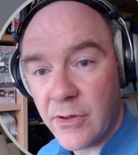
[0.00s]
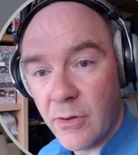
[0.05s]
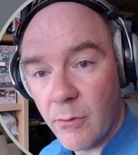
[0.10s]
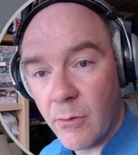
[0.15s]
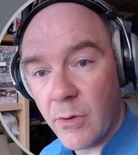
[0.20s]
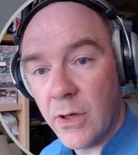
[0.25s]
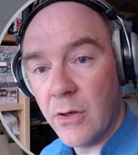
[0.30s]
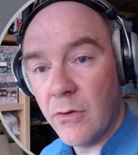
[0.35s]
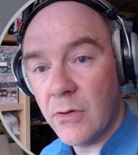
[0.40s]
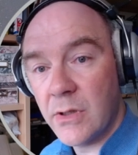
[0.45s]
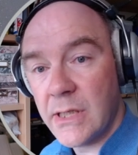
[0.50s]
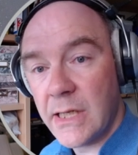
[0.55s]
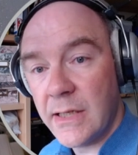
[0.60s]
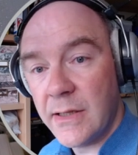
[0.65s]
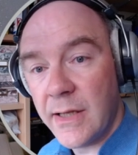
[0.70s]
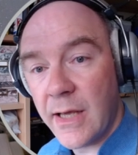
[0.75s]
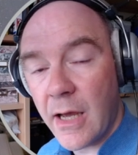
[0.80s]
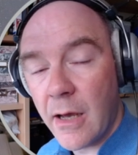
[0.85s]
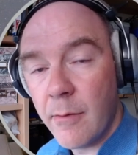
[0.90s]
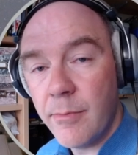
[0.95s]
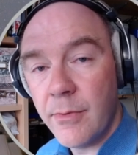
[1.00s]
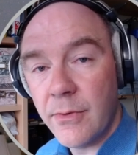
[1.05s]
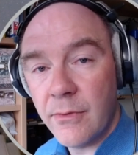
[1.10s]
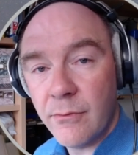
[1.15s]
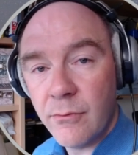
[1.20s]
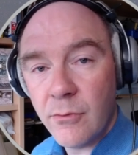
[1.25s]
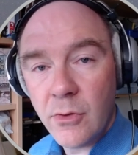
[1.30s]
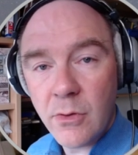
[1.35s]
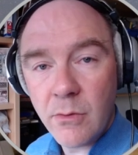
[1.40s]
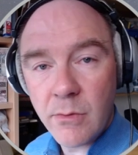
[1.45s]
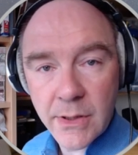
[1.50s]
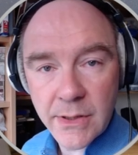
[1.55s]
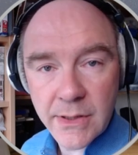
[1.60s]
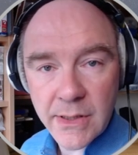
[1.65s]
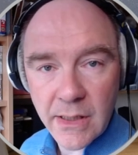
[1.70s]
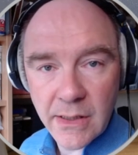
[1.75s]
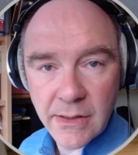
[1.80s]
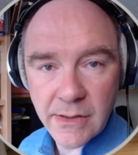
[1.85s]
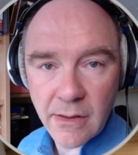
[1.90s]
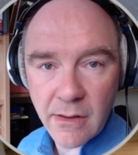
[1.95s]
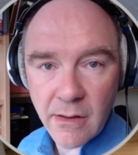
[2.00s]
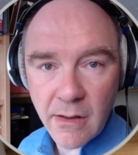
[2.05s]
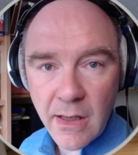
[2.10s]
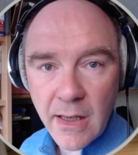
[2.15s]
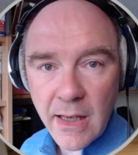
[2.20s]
where you can take the output of one quantiser